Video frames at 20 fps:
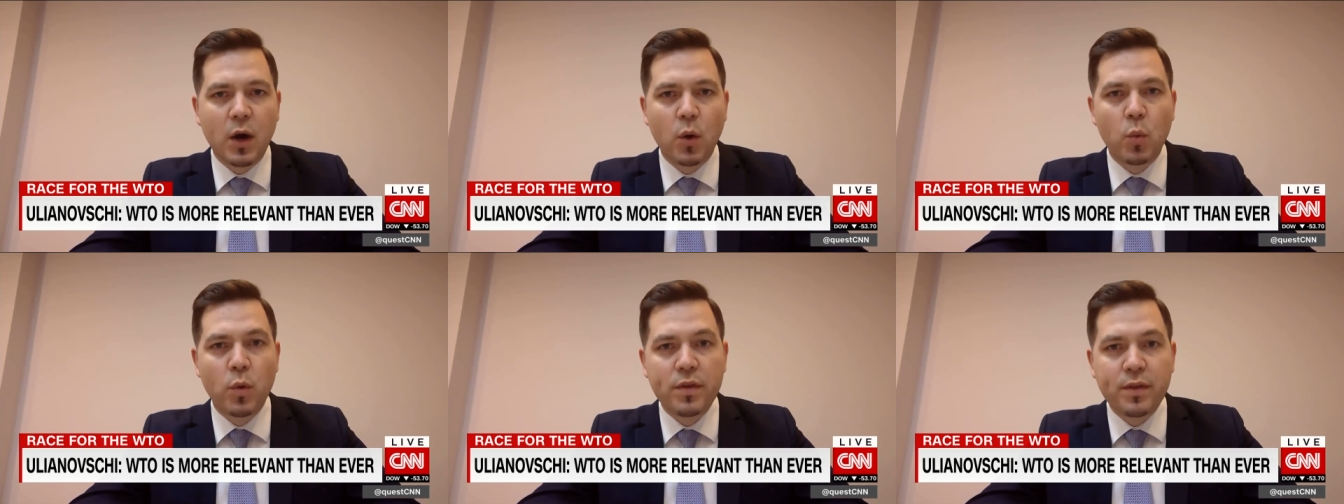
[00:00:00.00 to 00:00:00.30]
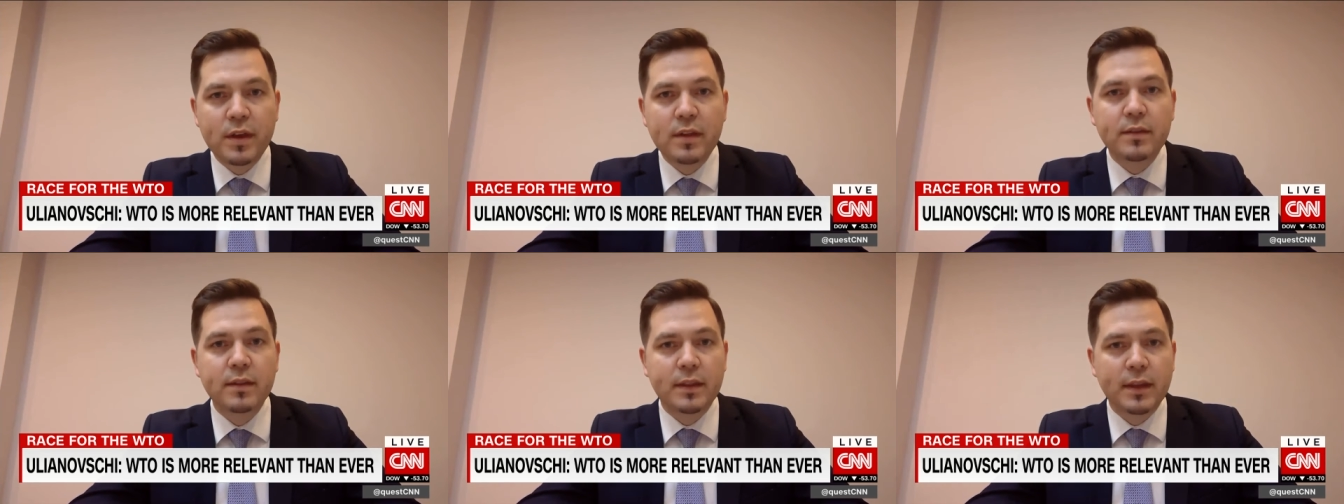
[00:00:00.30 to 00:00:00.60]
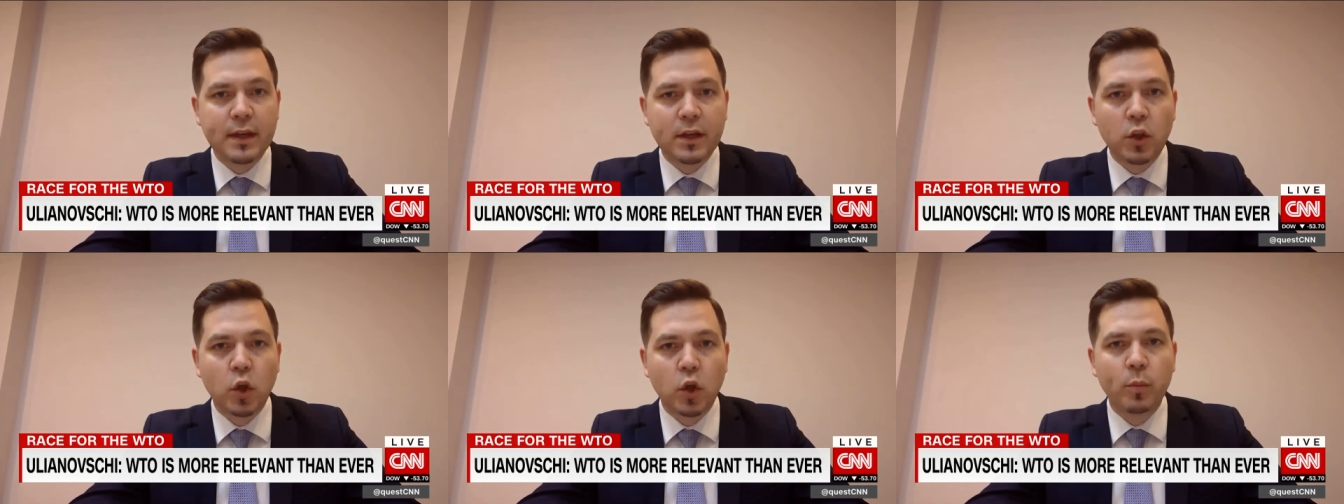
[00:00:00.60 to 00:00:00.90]
within
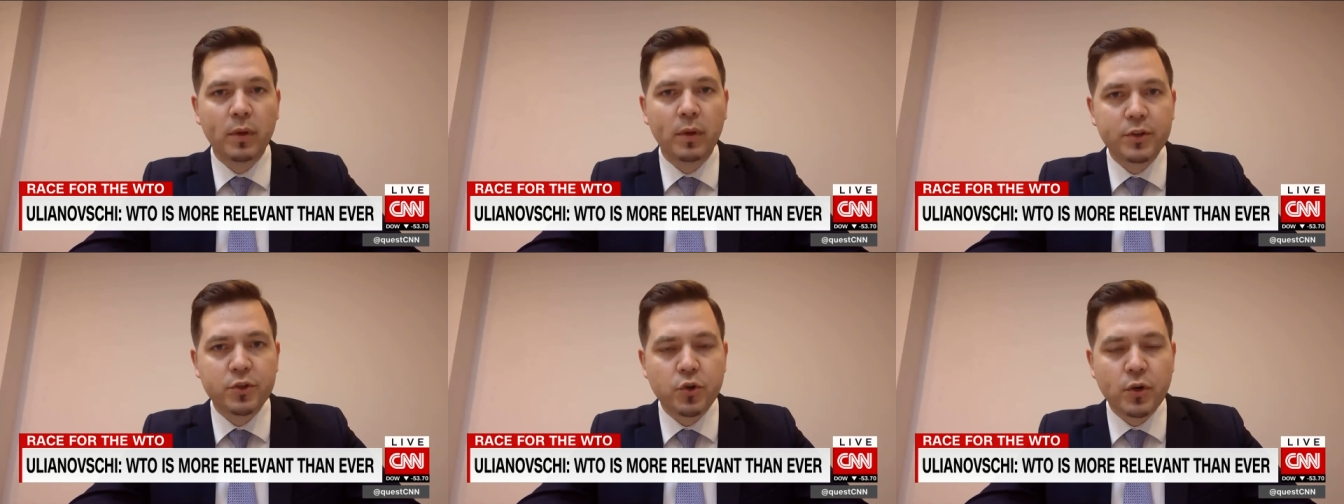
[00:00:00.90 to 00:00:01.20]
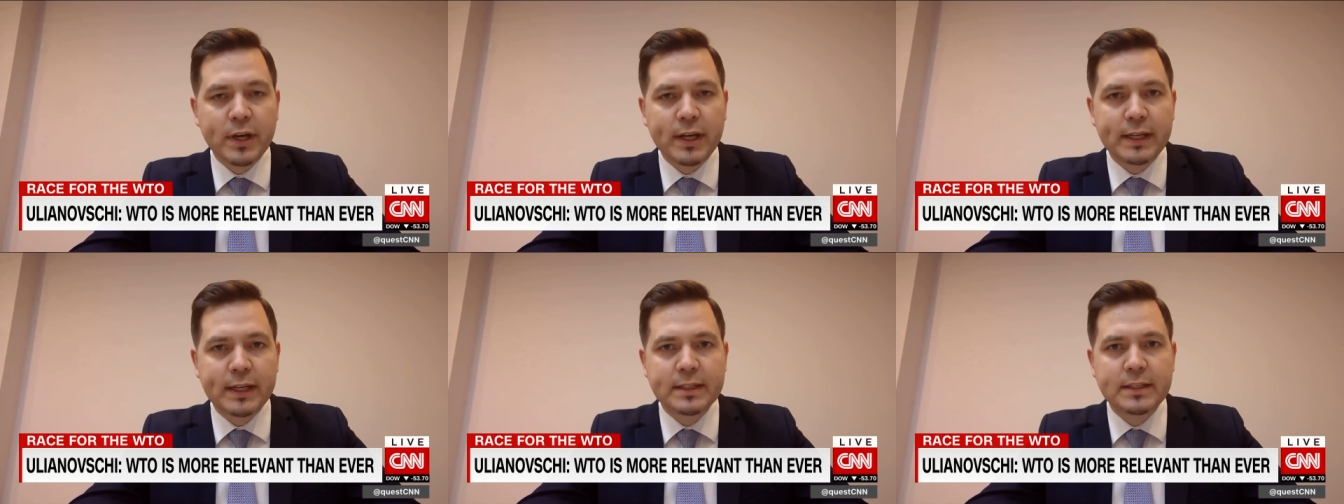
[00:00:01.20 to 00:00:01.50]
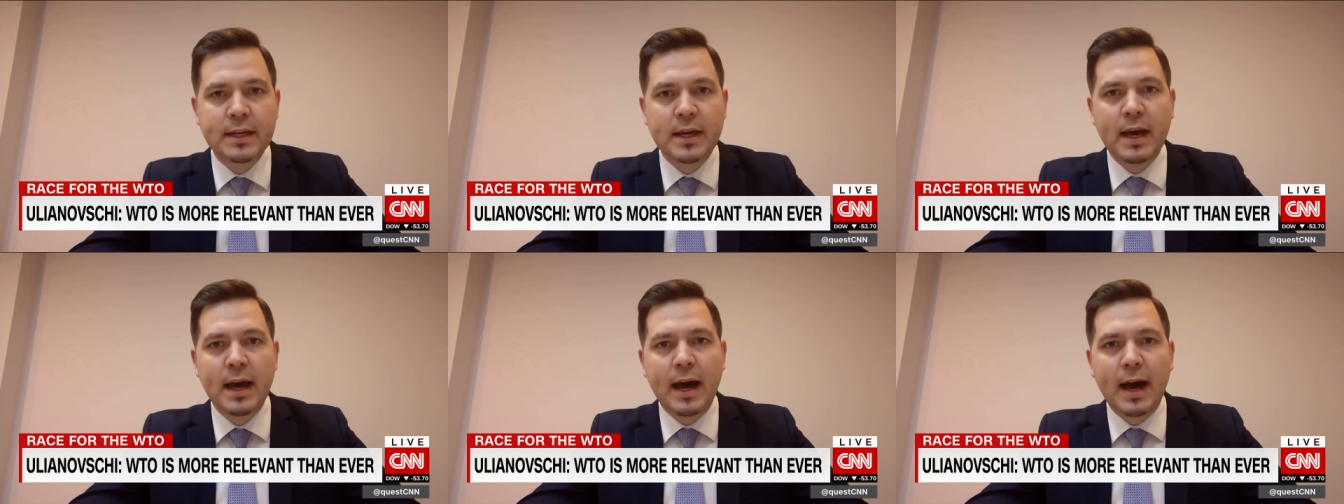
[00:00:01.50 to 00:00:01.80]
the global trade.
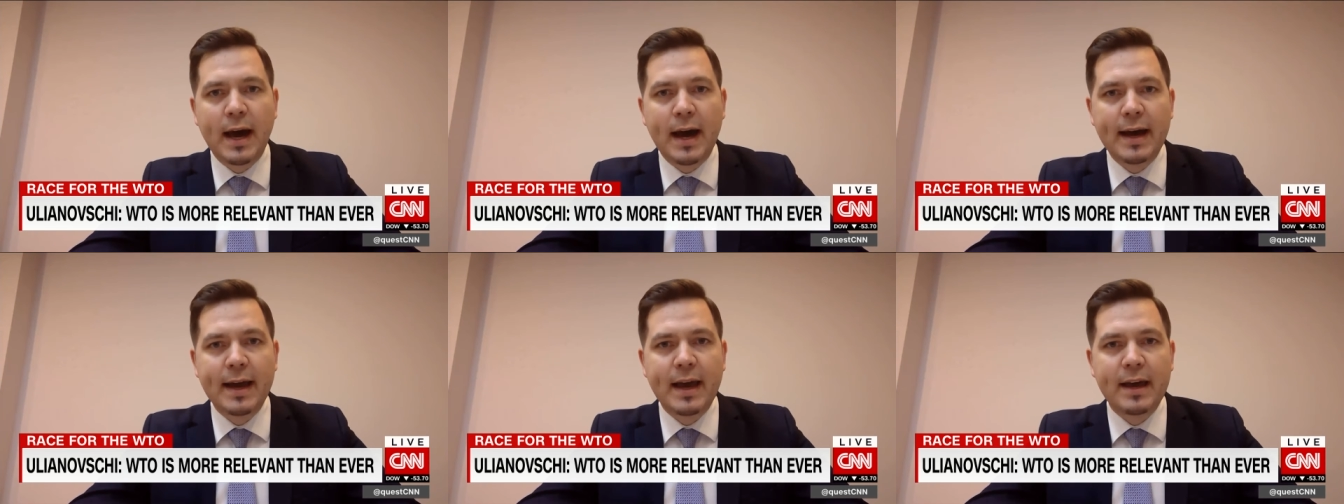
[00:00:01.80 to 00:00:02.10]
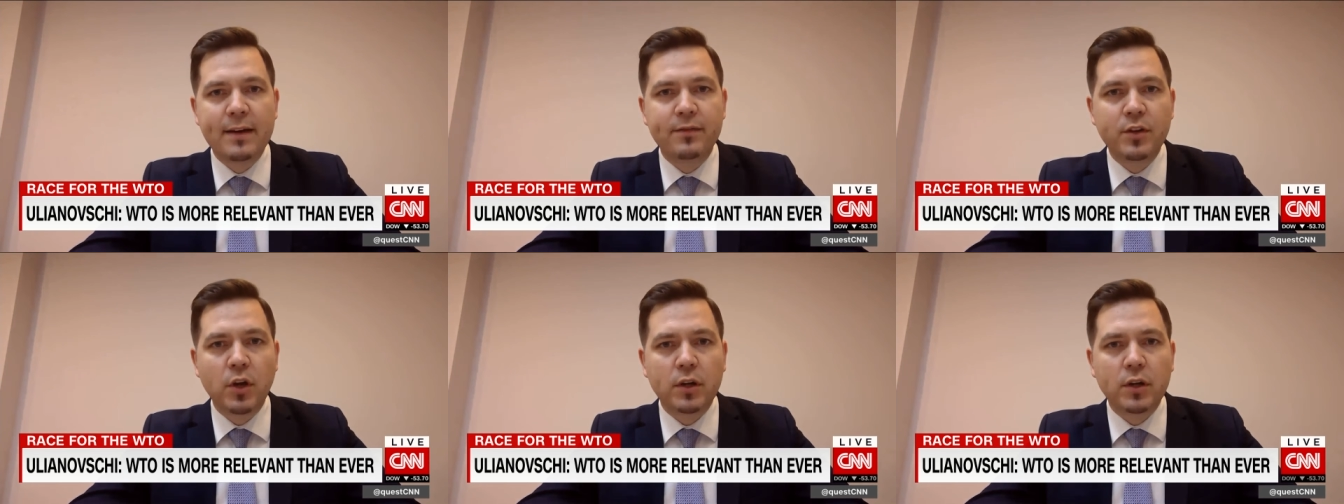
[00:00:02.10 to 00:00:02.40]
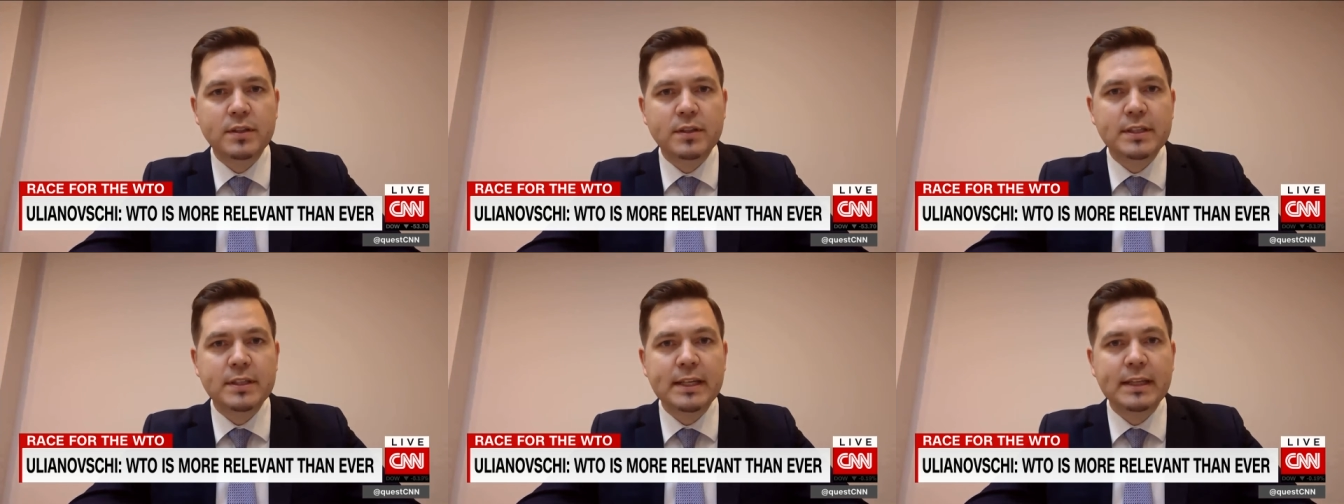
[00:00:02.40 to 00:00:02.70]
I have
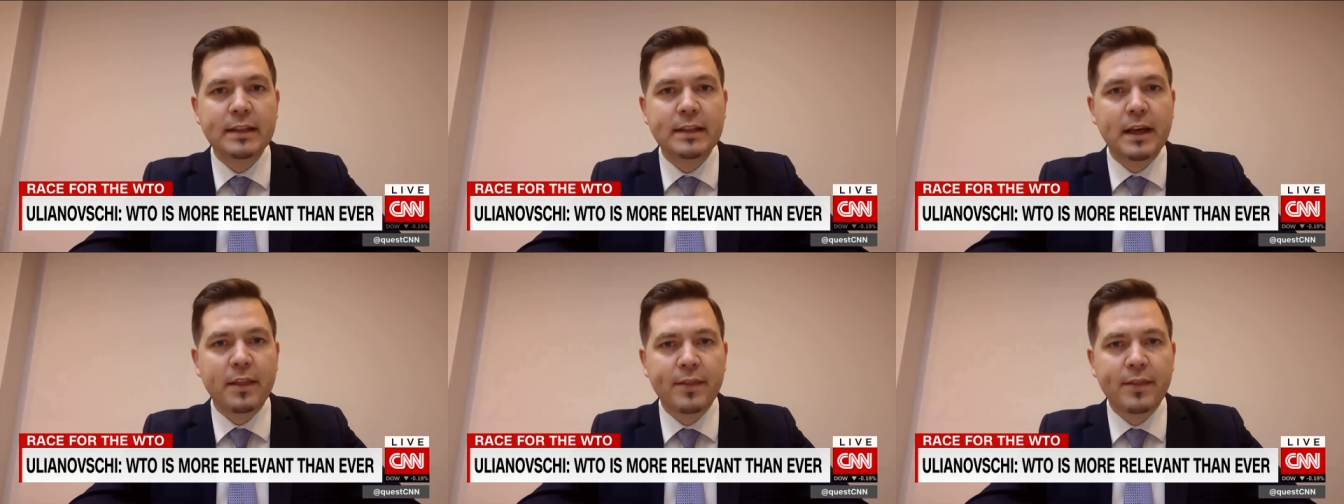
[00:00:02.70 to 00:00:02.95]
not seen